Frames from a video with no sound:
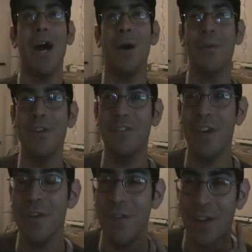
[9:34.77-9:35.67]
going to
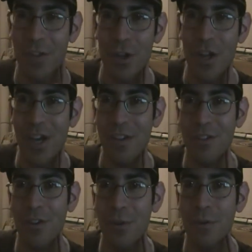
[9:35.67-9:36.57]
say, if you get the
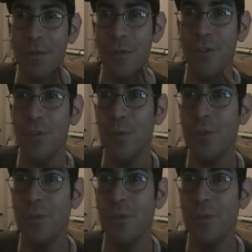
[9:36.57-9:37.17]
chance, go over to